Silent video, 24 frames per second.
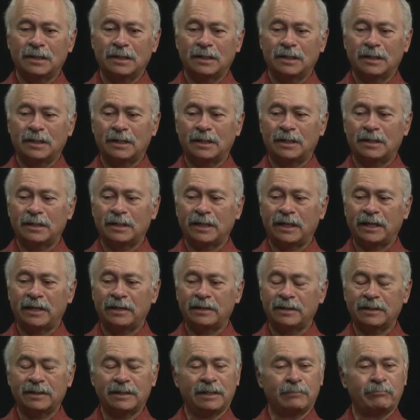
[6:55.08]

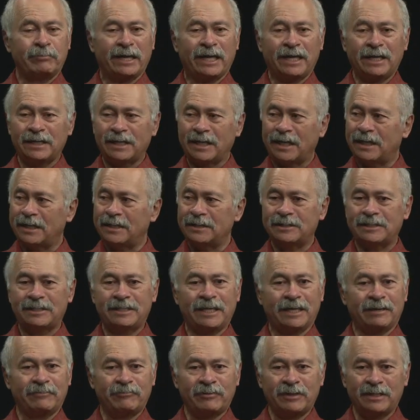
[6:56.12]
and the bad guys
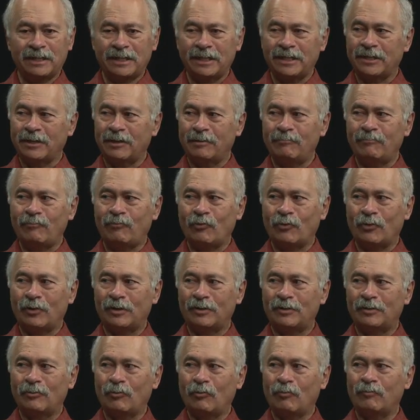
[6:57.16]
definitely come for
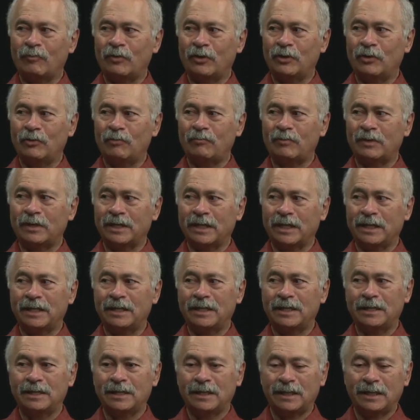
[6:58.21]
her over and over again,
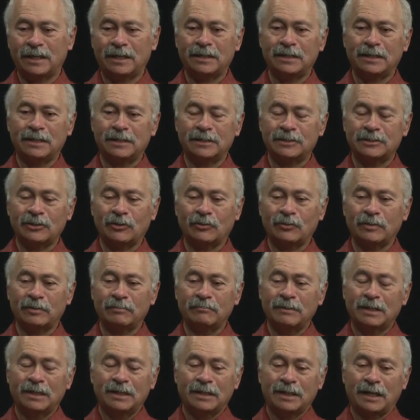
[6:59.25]
and so
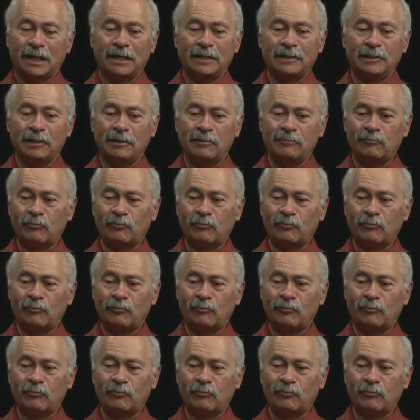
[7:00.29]
I love